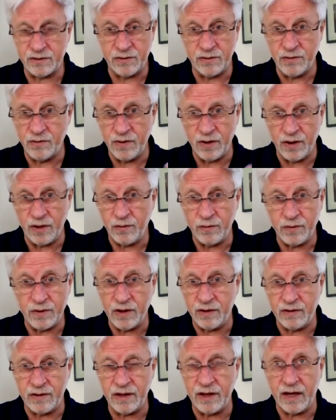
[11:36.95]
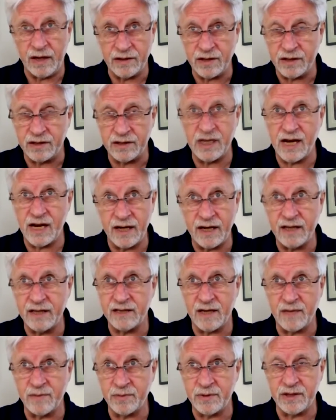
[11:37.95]
you know, the tank
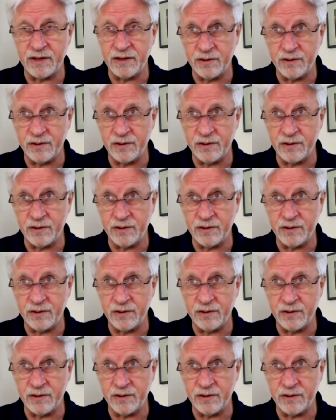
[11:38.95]
is empty.